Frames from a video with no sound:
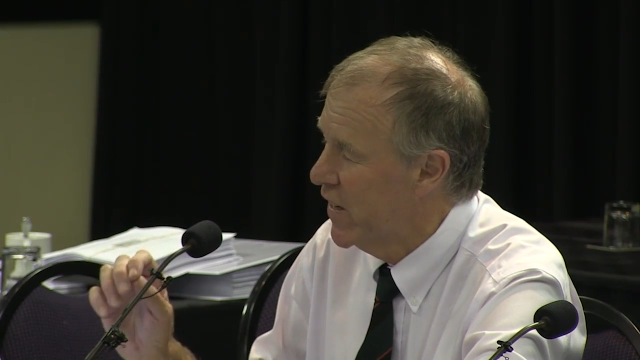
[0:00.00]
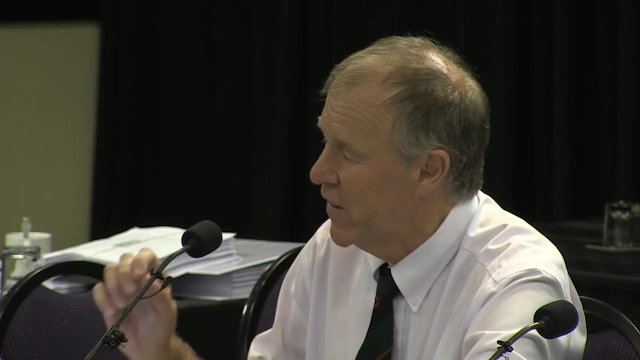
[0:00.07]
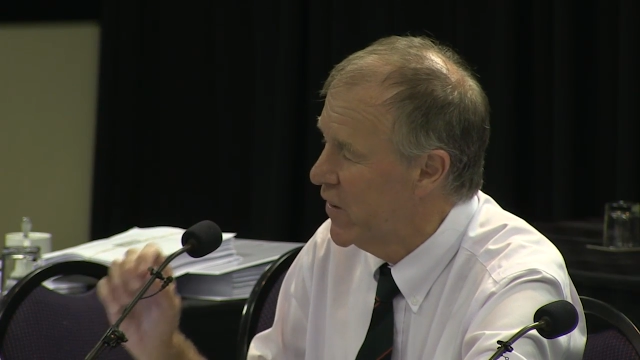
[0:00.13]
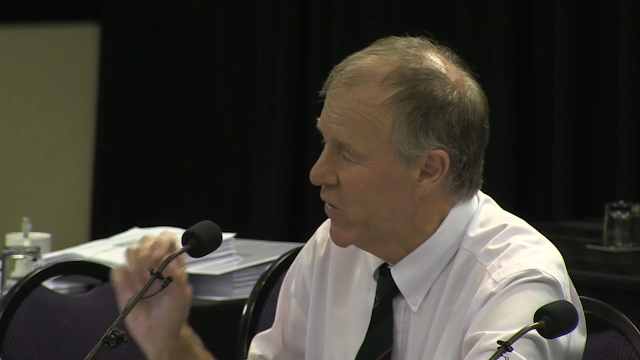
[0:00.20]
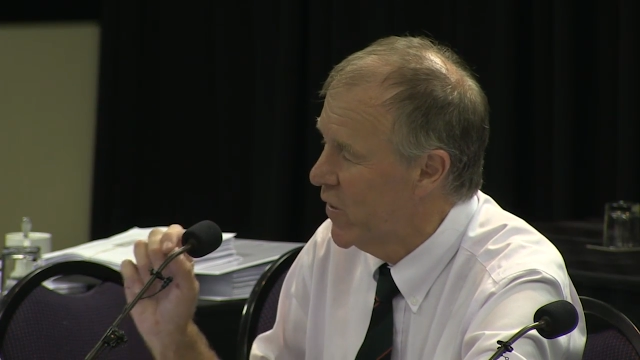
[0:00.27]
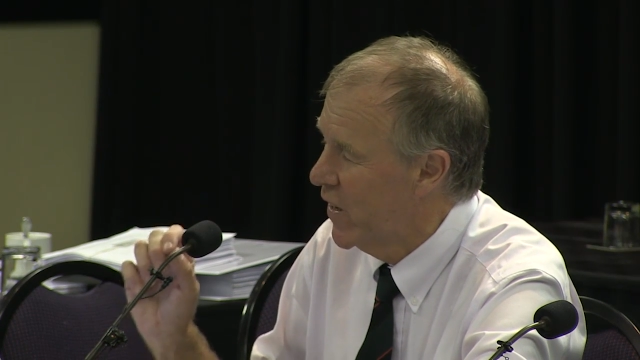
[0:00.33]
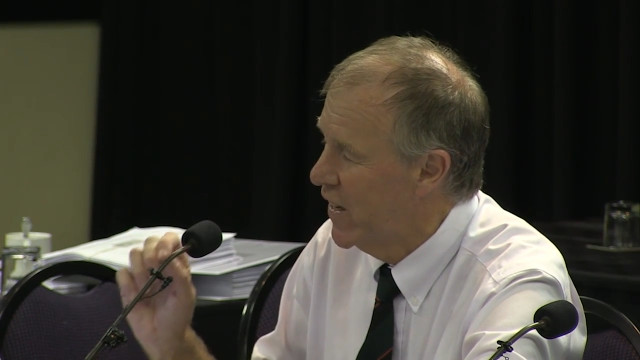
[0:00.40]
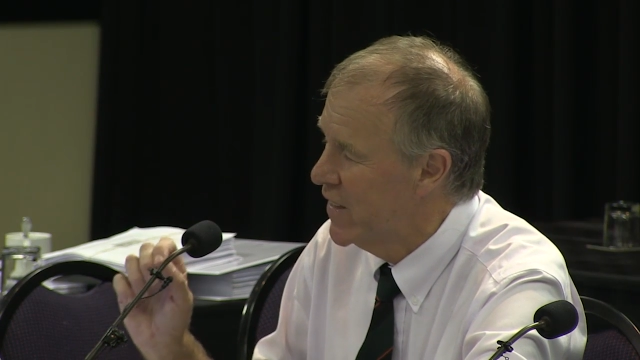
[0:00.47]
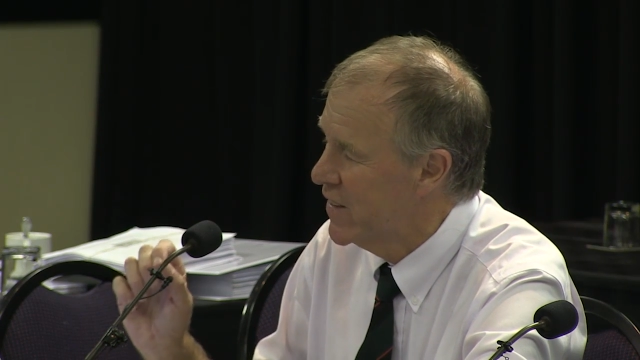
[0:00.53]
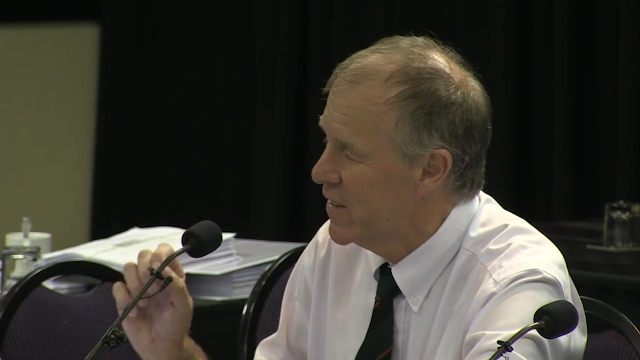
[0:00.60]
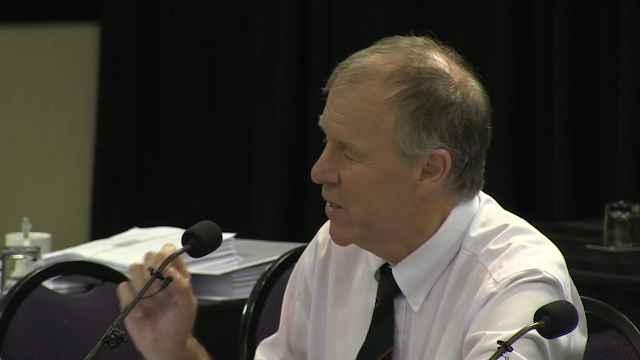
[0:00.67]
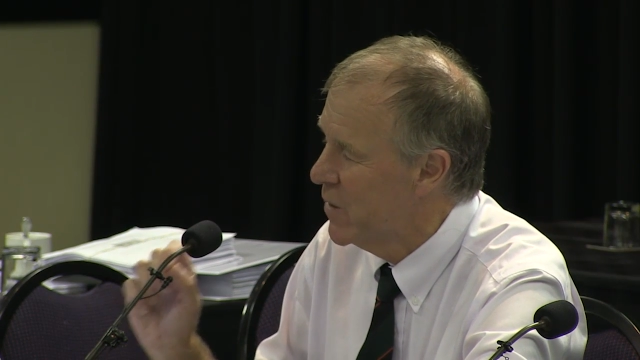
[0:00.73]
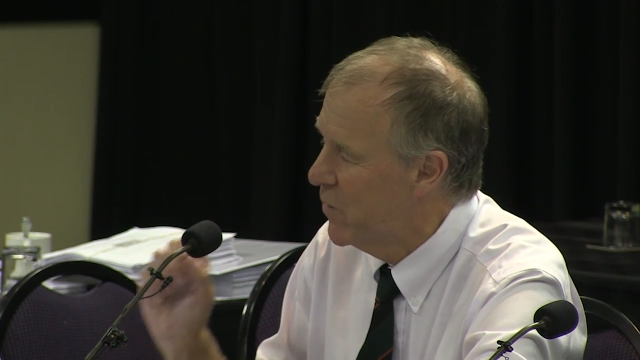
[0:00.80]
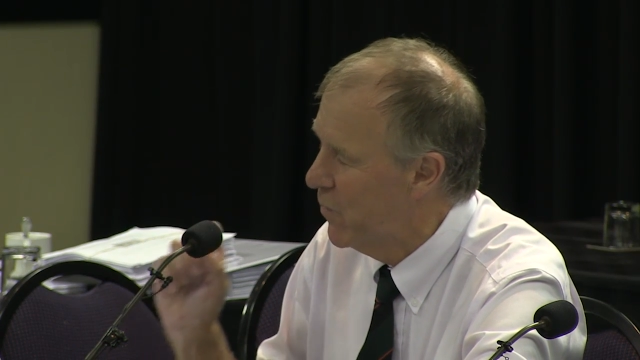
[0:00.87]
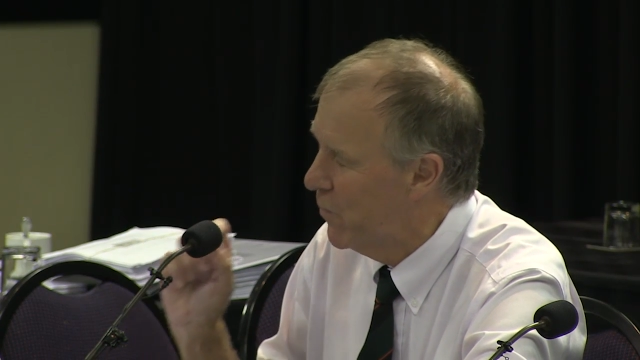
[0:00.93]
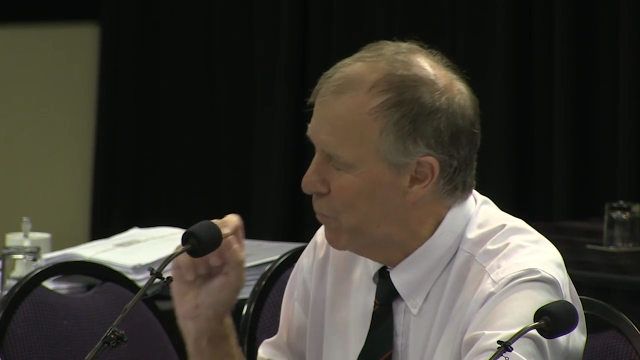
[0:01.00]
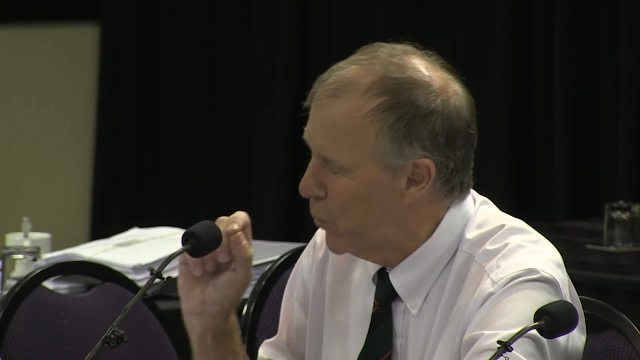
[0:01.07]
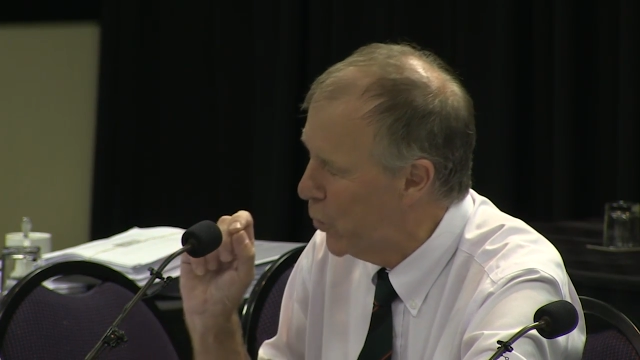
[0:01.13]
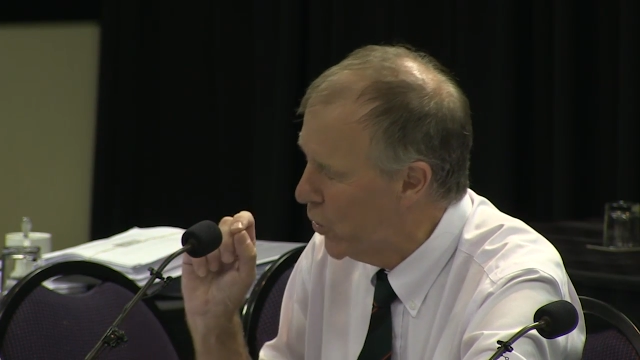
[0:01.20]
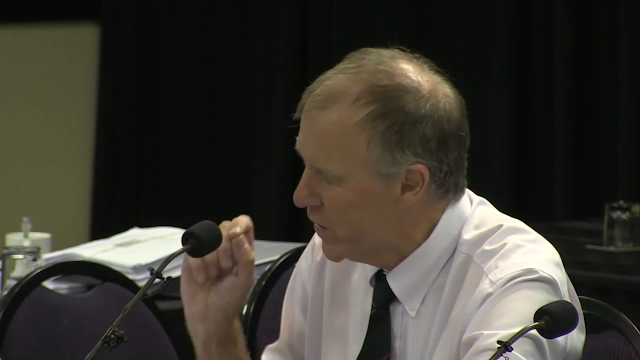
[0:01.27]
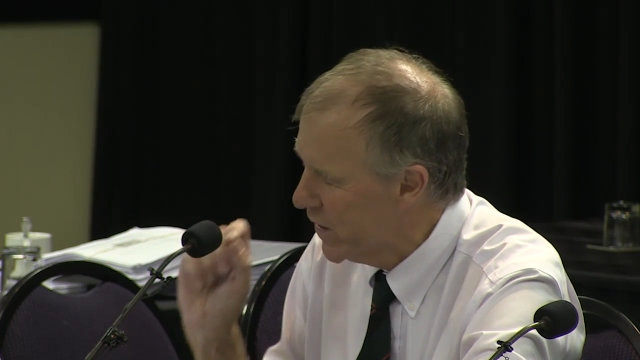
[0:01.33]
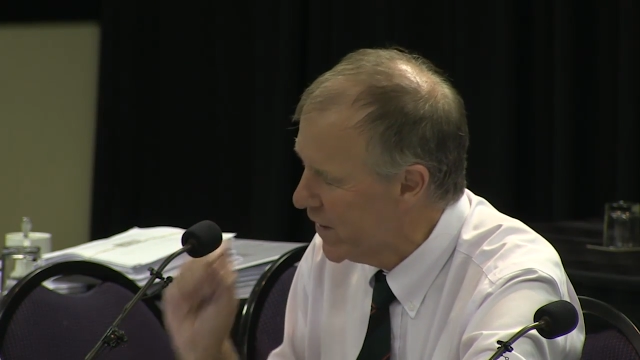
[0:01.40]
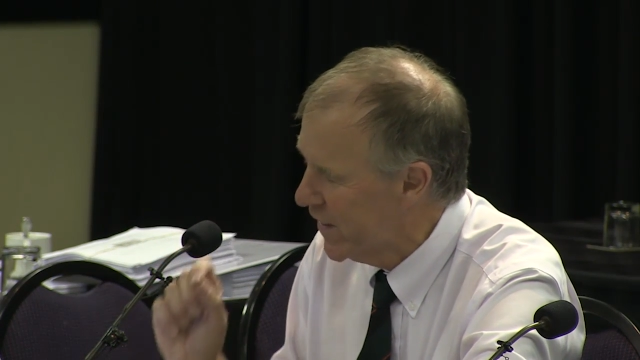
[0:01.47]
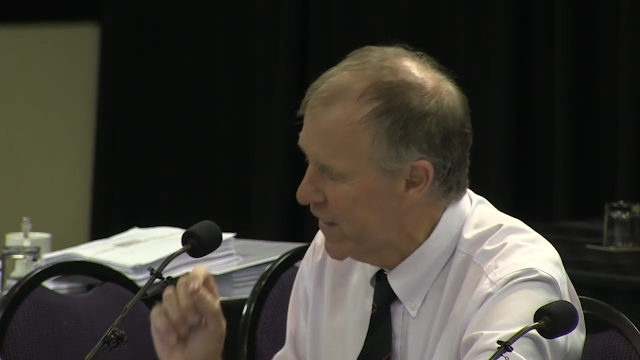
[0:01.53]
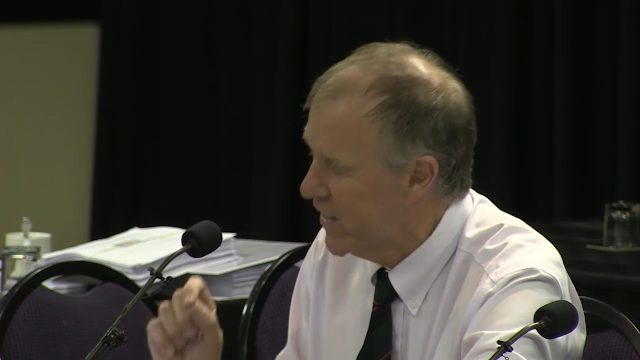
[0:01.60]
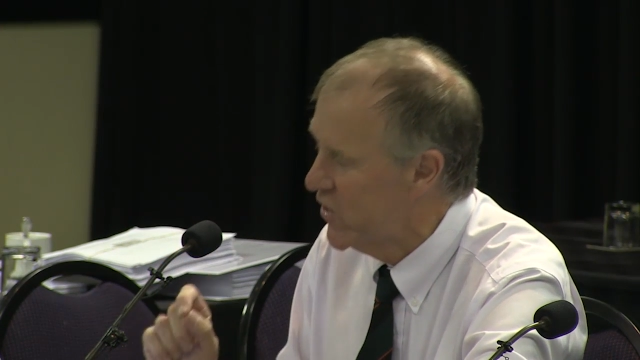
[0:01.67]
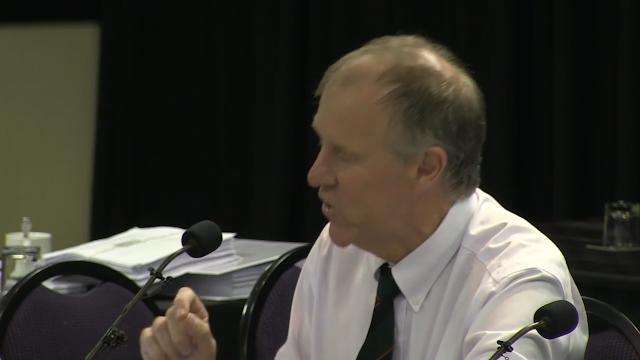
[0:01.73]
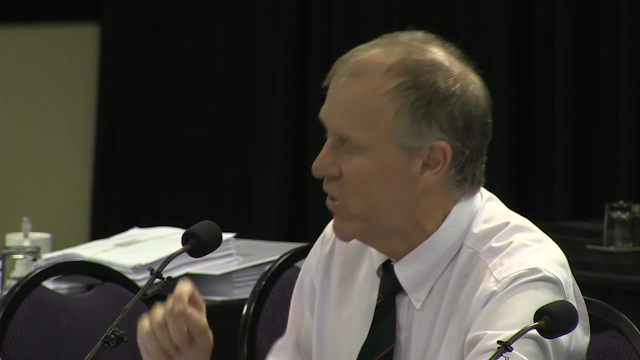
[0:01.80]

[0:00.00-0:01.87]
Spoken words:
In science, the important thing is